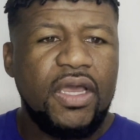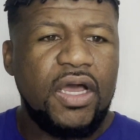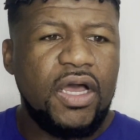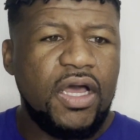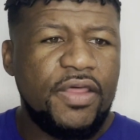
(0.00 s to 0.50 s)

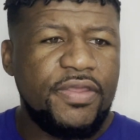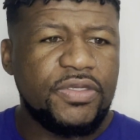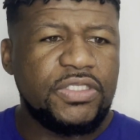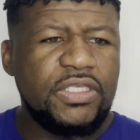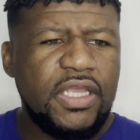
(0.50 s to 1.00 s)

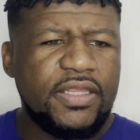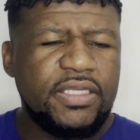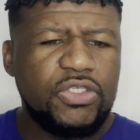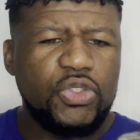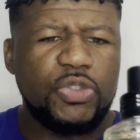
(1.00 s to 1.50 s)
There's
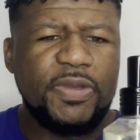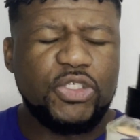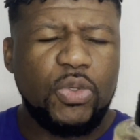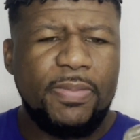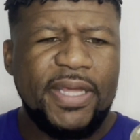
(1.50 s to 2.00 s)
nothing too
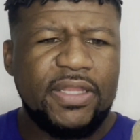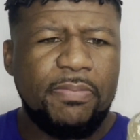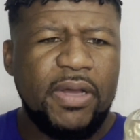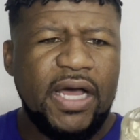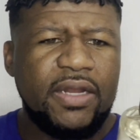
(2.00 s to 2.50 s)
special about the
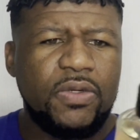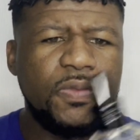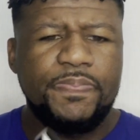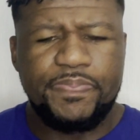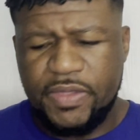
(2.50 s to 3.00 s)

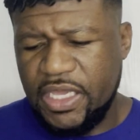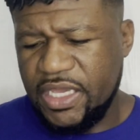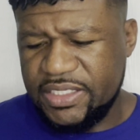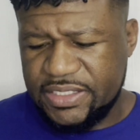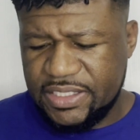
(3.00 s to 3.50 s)
bottle
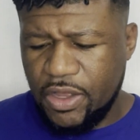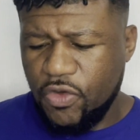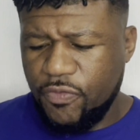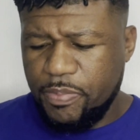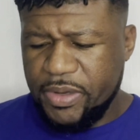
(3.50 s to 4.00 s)

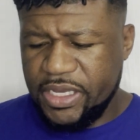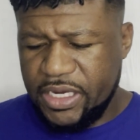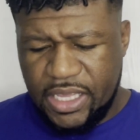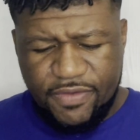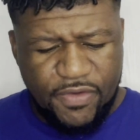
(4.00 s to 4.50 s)
itself,
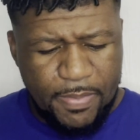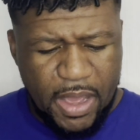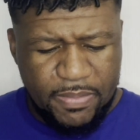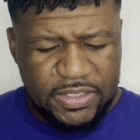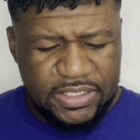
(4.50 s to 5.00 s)
but if I'm
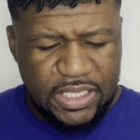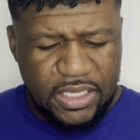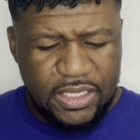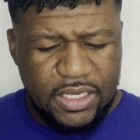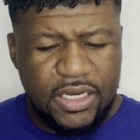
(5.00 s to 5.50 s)
not
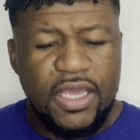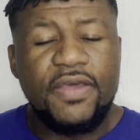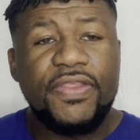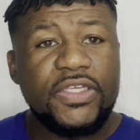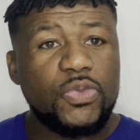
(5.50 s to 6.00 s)
mistaken,
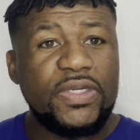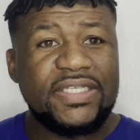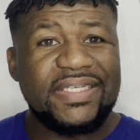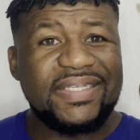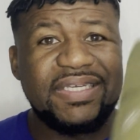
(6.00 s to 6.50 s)
this one
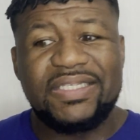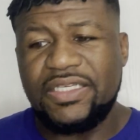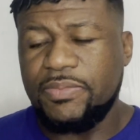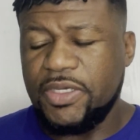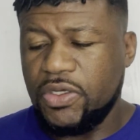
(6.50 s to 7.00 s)
is a
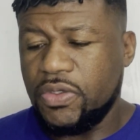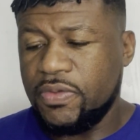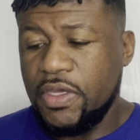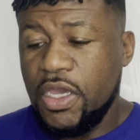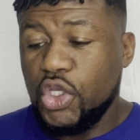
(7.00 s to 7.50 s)
60 ml.
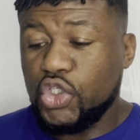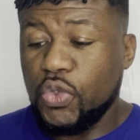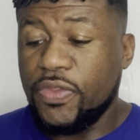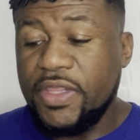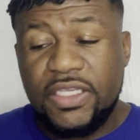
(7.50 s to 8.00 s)

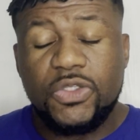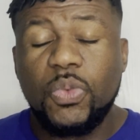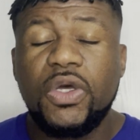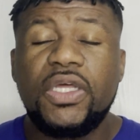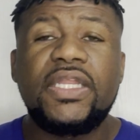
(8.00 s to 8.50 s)
So this
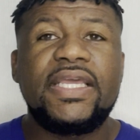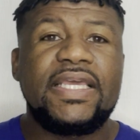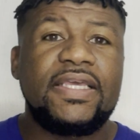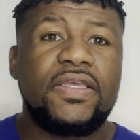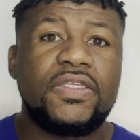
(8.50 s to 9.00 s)
one
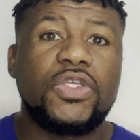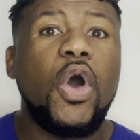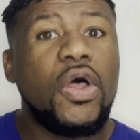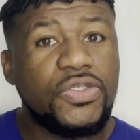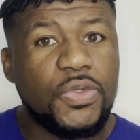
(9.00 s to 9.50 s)
is
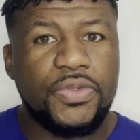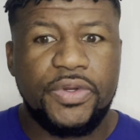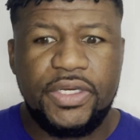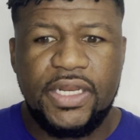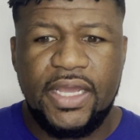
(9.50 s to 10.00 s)
also
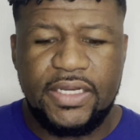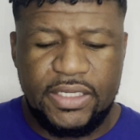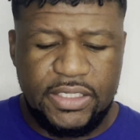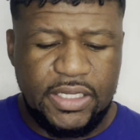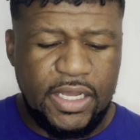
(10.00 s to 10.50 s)

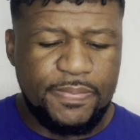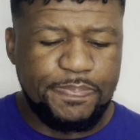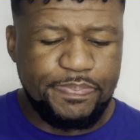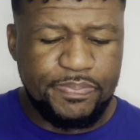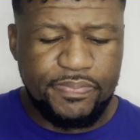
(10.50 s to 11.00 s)
$39.99.
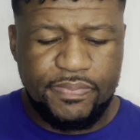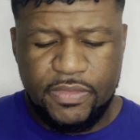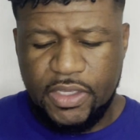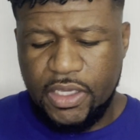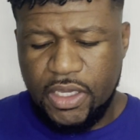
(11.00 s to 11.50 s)

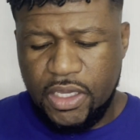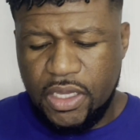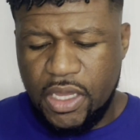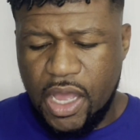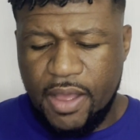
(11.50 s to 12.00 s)

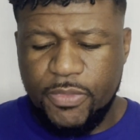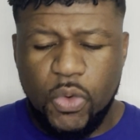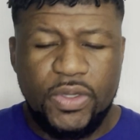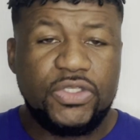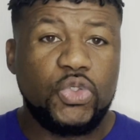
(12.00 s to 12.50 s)
I'm
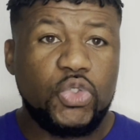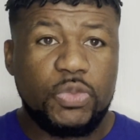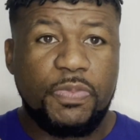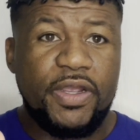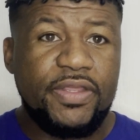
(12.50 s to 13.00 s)
going to
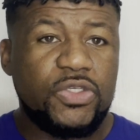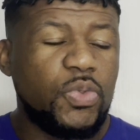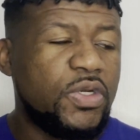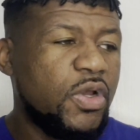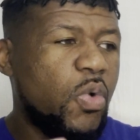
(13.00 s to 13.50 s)
spray this
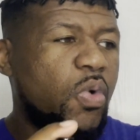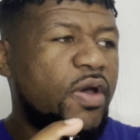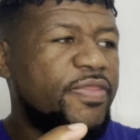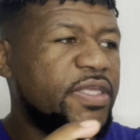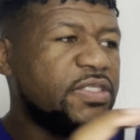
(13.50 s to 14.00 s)
one
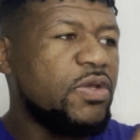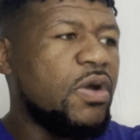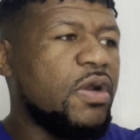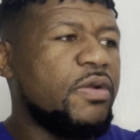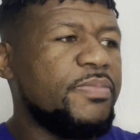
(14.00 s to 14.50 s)
on this
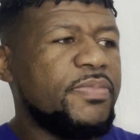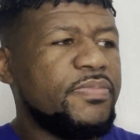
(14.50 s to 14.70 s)
arm.